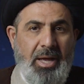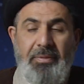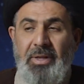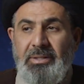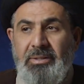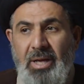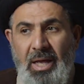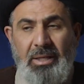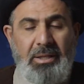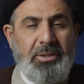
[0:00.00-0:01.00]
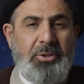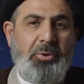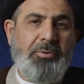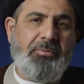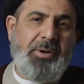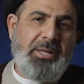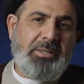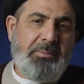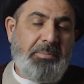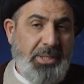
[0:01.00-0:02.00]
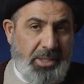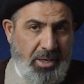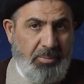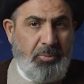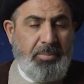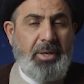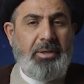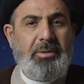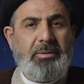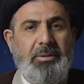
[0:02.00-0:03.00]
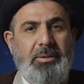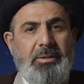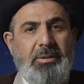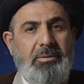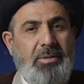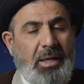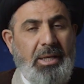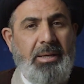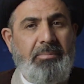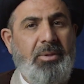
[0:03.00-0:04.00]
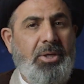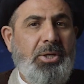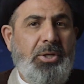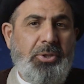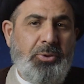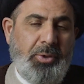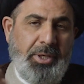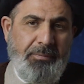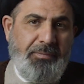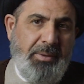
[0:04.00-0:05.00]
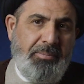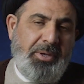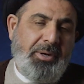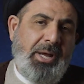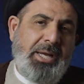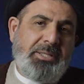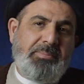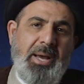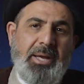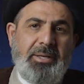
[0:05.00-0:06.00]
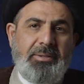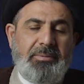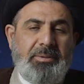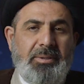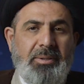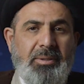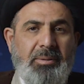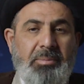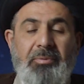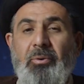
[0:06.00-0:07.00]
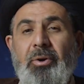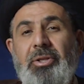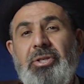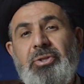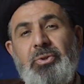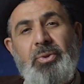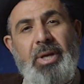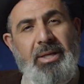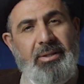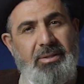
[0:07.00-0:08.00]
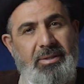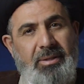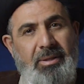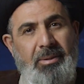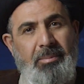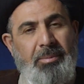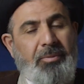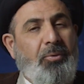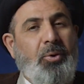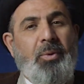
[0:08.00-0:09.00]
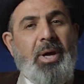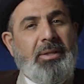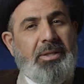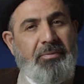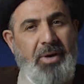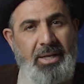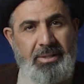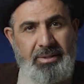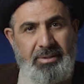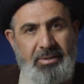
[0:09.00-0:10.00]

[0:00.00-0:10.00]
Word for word: And then tell your friend, meaning Abu Bakr, tell him to give them their rights back before it is too late, before we are divided,